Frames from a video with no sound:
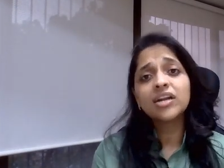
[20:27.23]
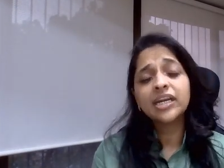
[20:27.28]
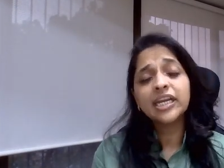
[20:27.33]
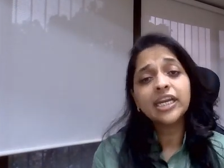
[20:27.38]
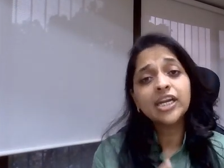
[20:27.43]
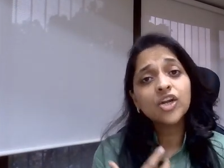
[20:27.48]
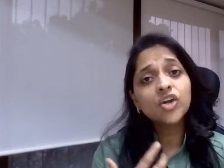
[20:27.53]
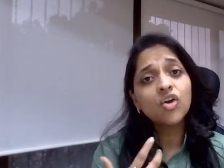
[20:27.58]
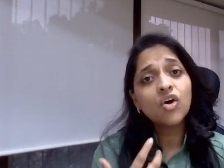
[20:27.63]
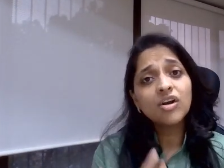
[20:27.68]

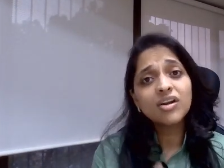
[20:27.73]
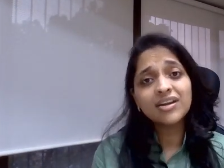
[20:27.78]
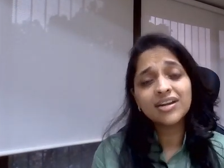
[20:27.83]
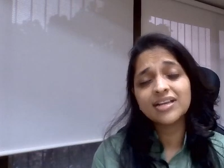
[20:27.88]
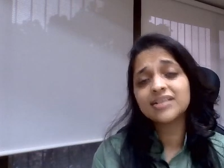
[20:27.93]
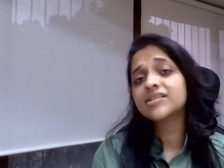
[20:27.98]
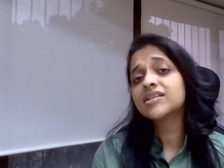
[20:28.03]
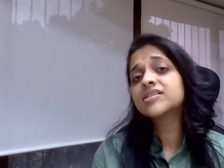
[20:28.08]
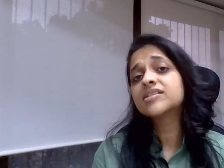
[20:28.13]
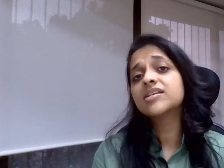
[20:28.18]
need not
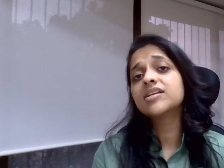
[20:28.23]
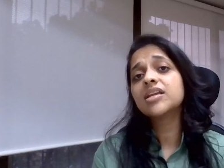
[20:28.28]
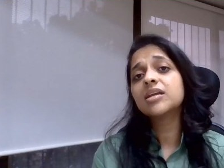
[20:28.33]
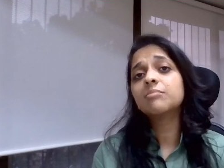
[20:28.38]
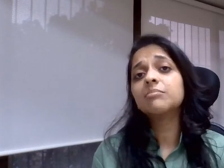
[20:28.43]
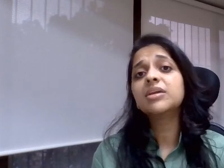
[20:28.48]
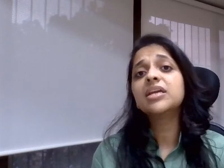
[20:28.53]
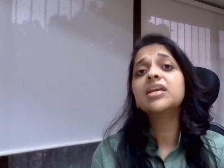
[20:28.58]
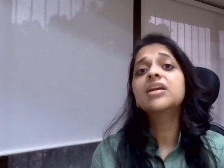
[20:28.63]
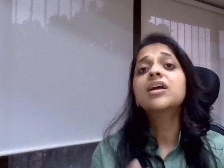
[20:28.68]

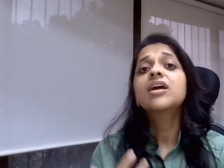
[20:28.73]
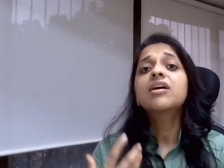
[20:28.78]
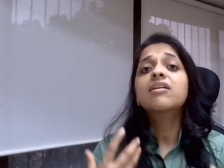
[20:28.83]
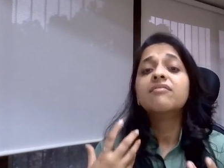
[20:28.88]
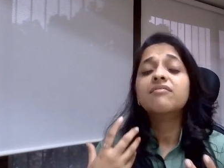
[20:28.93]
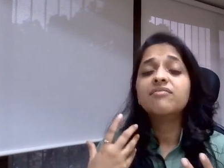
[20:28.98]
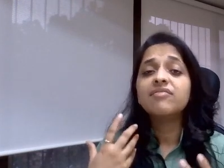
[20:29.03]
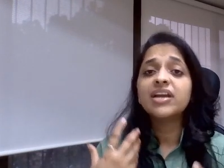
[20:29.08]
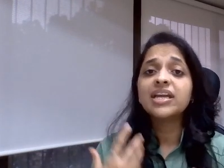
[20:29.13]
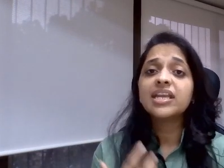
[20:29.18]
necessarily be
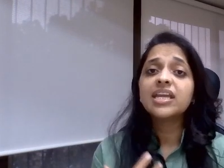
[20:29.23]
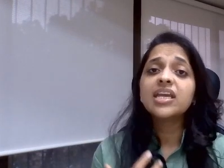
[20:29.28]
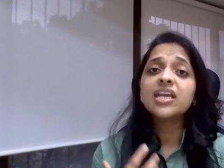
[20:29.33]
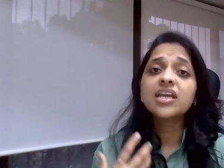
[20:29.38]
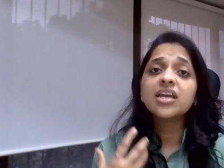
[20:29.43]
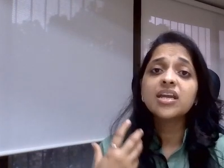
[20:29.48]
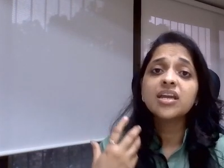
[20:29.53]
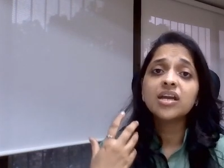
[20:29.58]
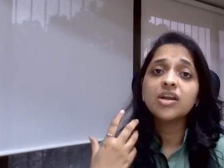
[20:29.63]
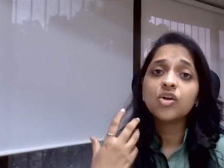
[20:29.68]

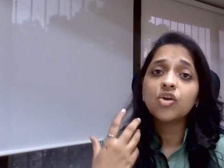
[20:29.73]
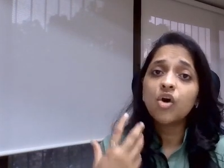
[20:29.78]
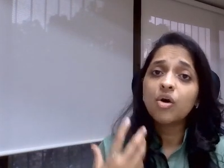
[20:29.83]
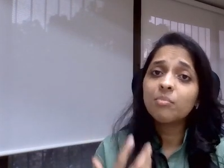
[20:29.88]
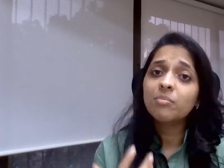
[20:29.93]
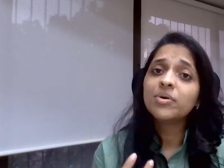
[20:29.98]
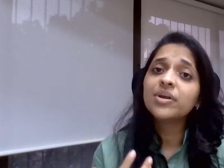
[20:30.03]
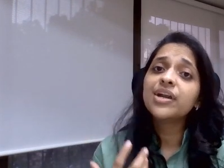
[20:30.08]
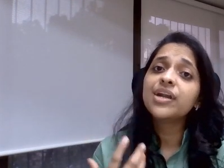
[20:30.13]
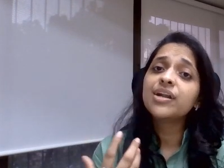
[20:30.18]
very
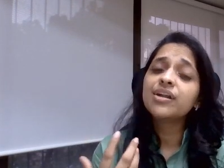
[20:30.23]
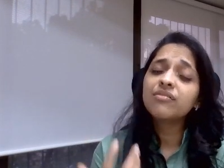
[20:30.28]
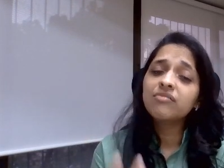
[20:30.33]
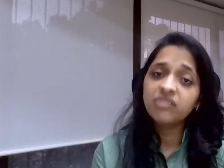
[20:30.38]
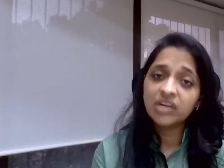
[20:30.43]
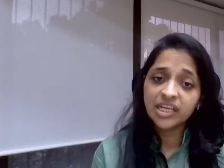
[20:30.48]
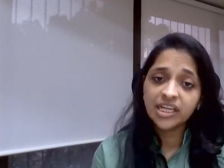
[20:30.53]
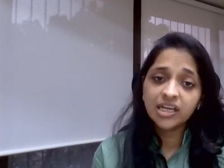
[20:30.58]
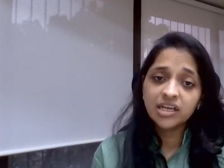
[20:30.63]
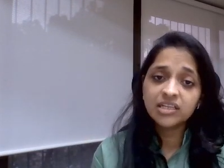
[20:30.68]
elaborative
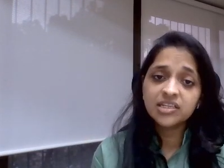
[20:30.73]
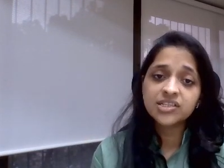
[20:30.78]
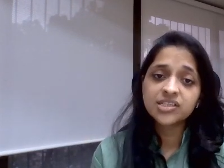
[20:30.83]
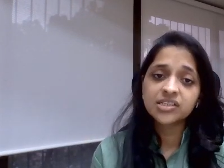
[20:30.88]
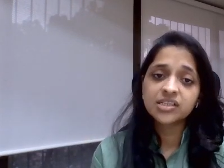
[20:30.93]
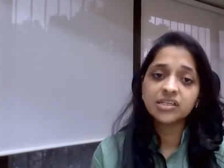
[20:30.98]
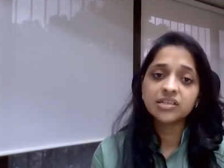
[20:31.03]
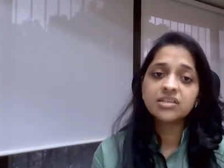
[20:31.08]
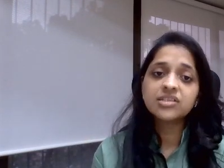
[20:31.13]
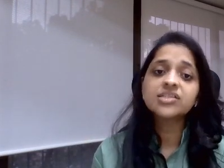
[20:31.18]
legal
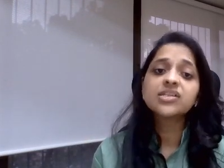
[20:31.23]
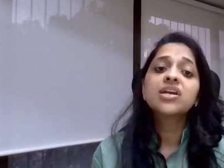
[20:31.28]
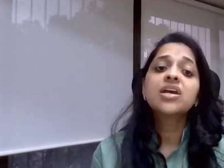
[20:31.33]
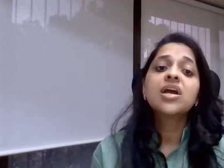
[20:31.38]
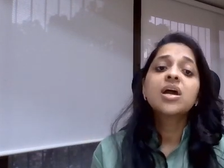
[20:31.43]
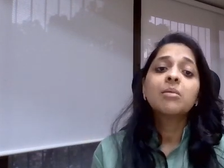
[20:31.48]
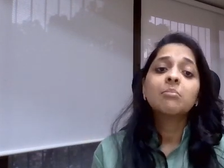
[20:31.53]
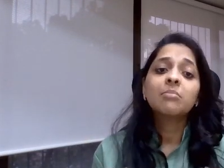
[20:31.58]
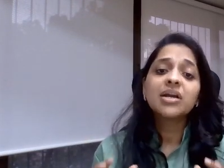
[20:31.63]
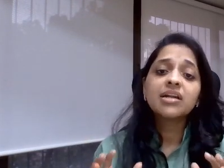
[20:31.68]
skills,
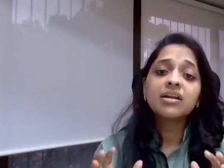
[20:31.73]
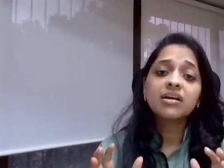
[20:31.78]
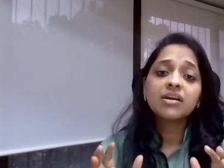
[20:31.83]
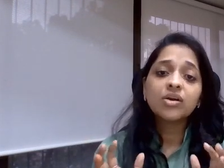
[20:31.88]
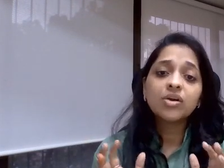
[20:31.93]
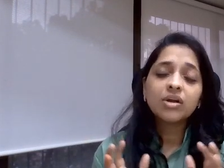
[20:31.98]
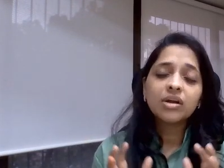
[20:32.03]
but